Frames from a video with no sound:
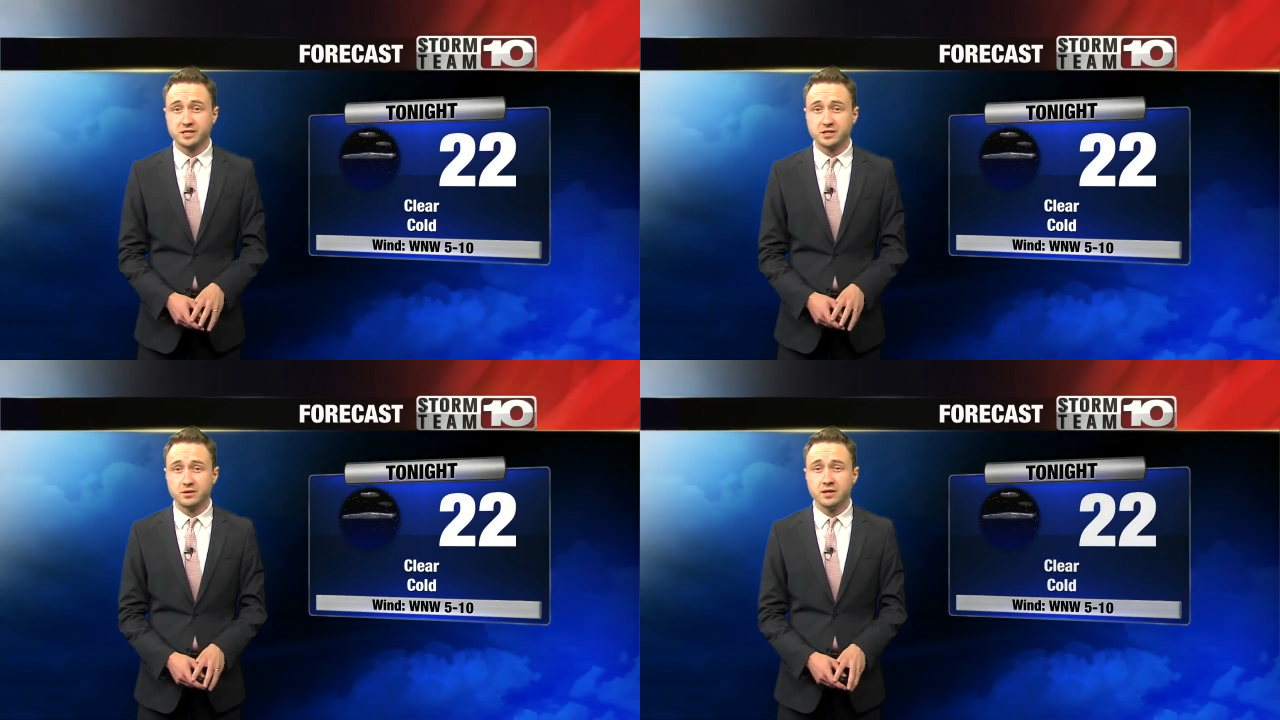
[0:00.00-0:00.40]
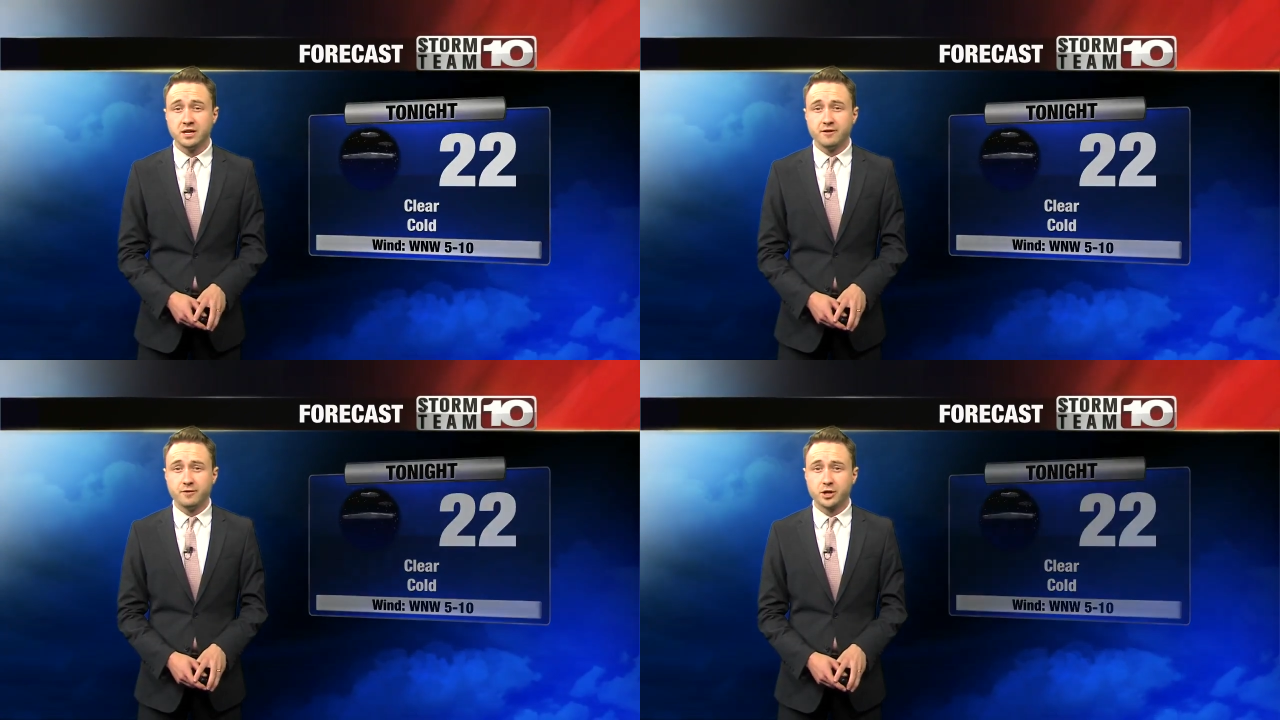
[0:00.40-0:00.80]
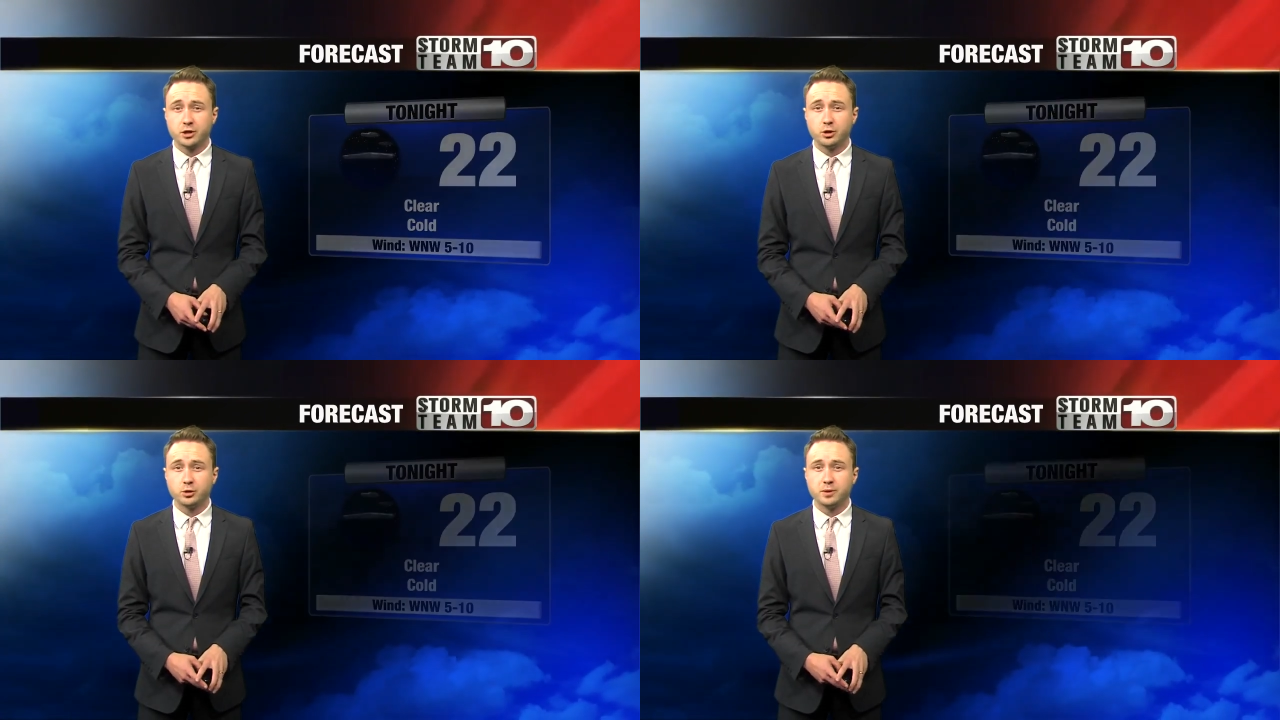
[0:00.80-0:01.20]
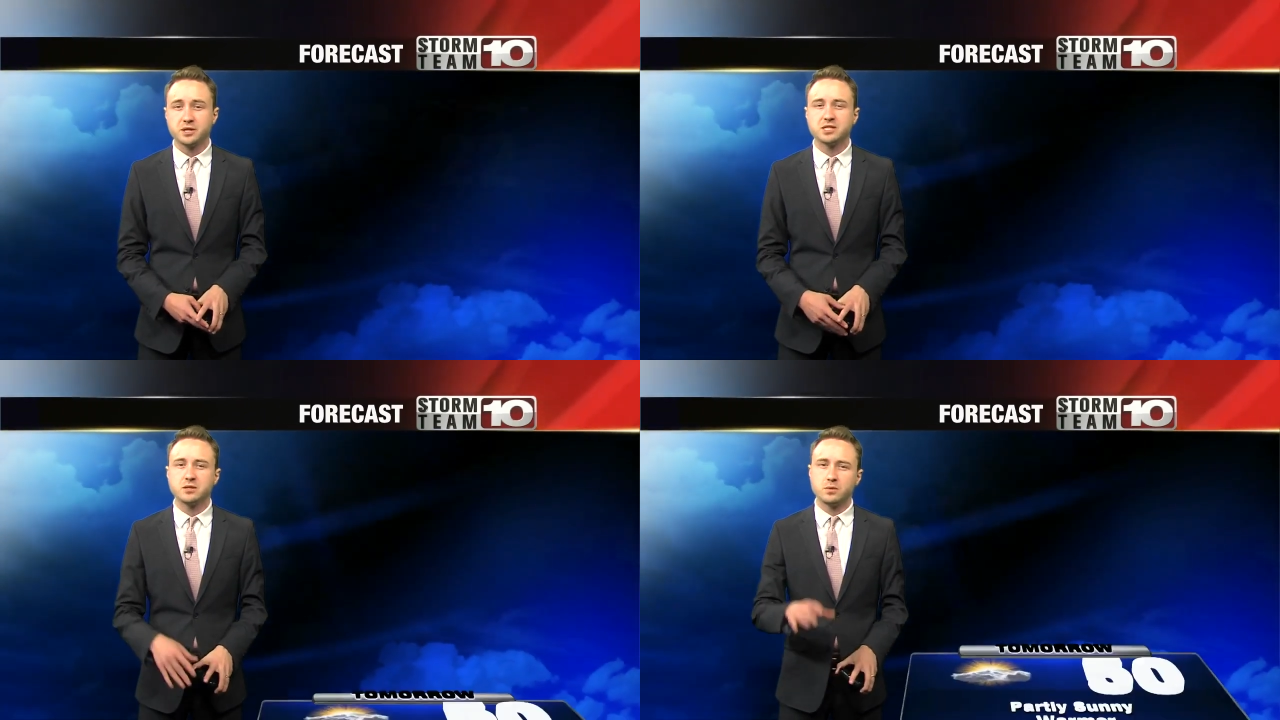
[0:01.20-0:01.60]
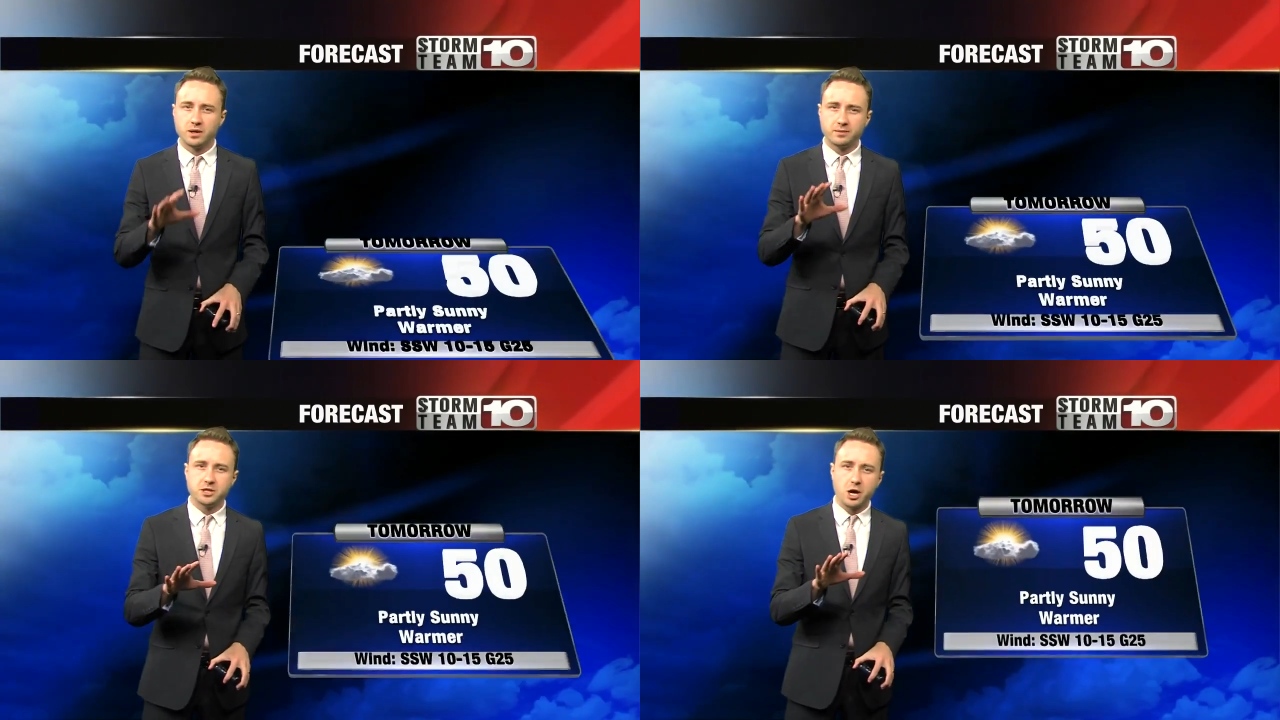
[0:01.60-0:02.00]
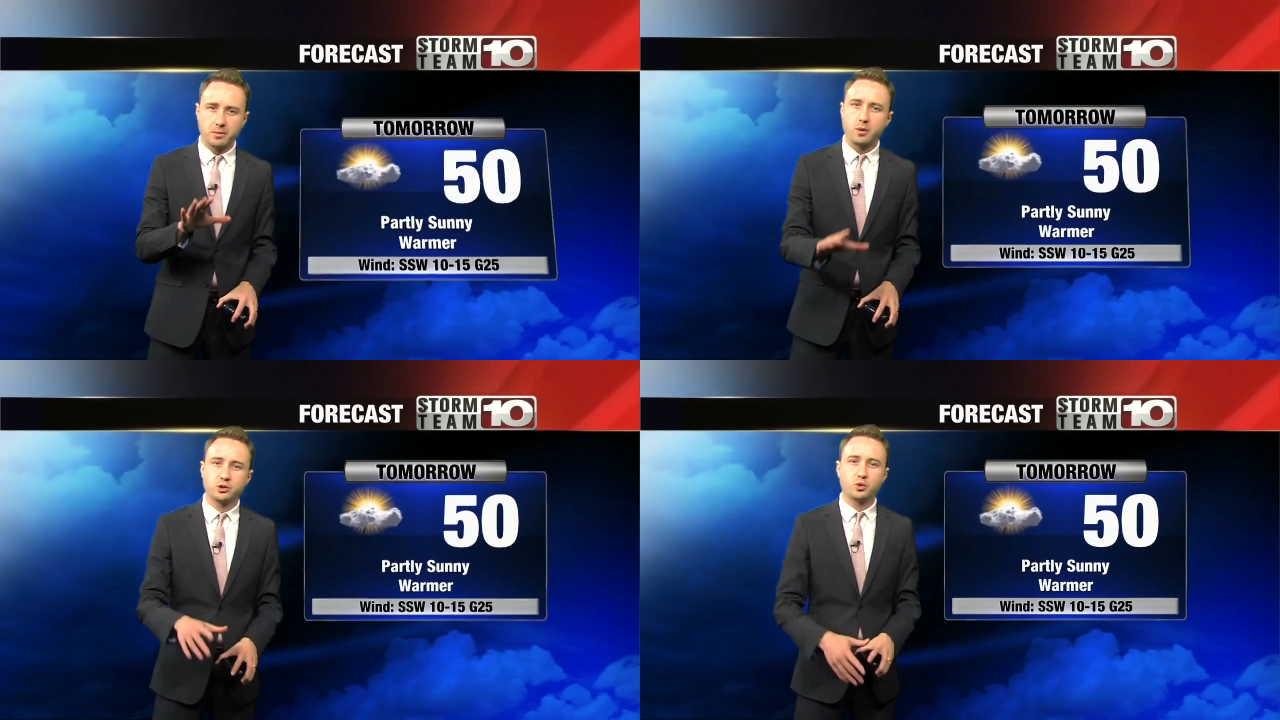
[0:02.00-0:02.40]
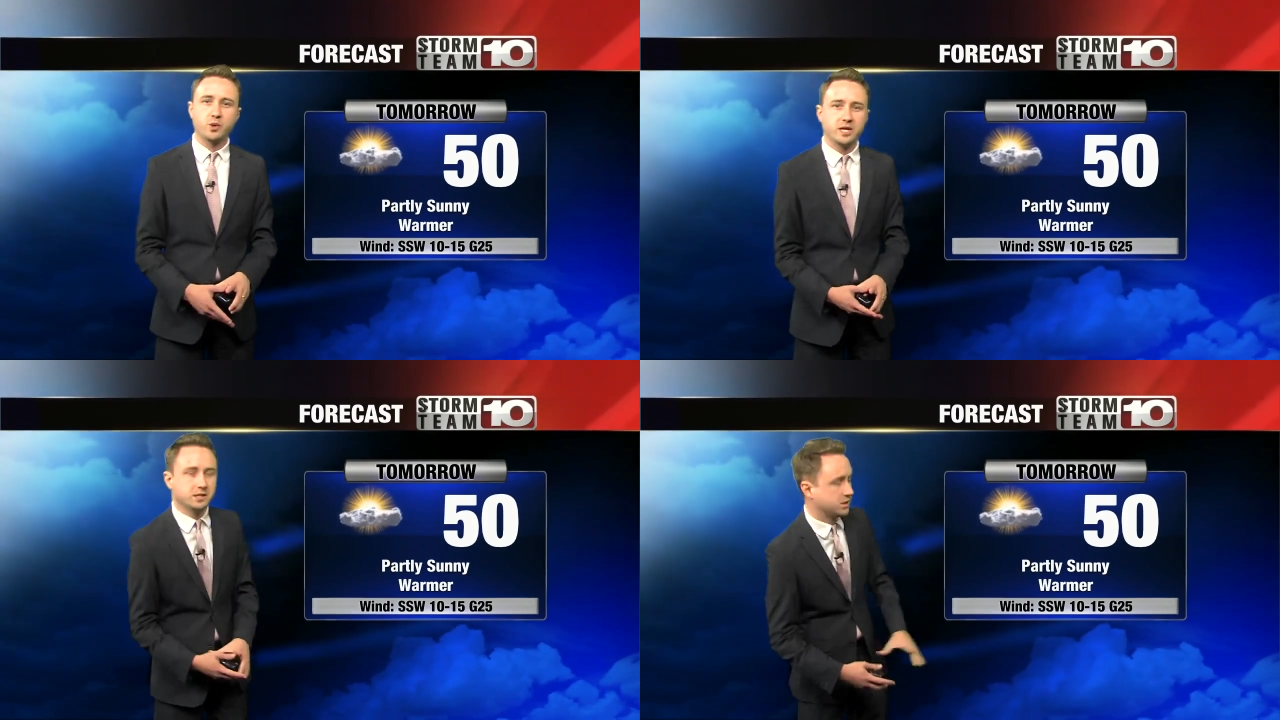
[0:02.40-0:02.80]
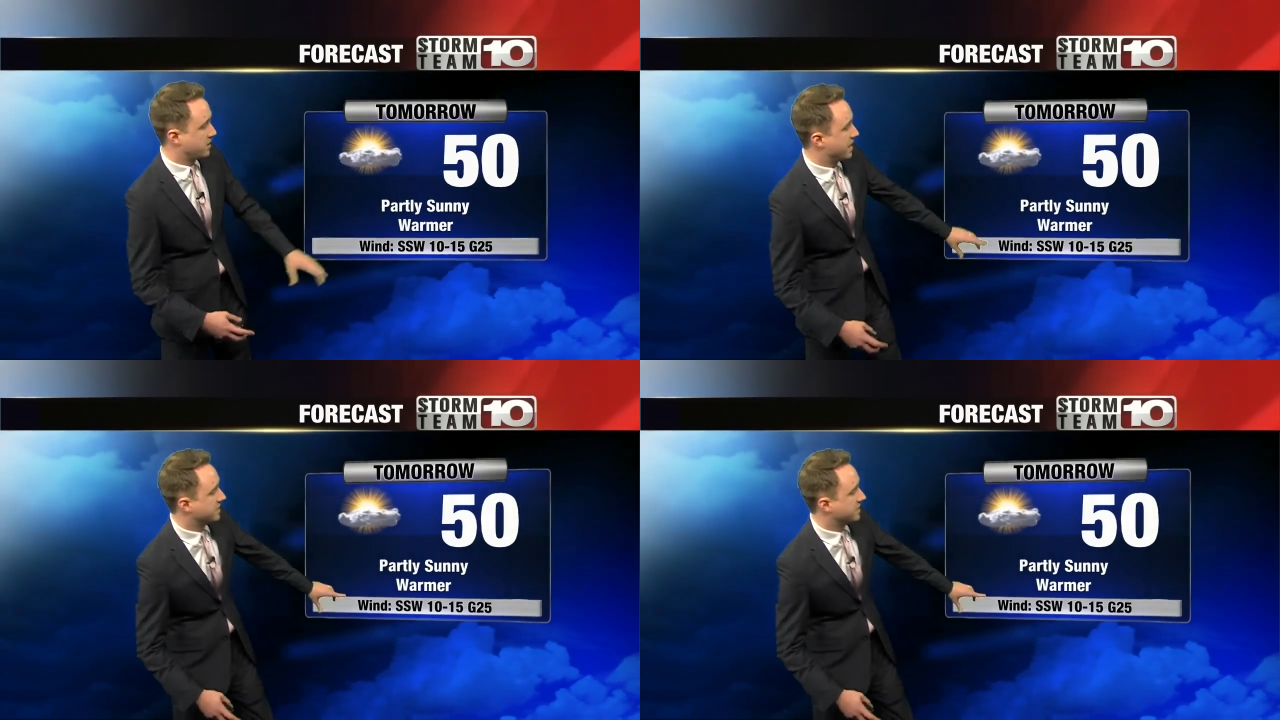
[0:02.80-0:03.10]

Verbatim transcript: So very cold, but you can see what I'm talking about with the winds. They're out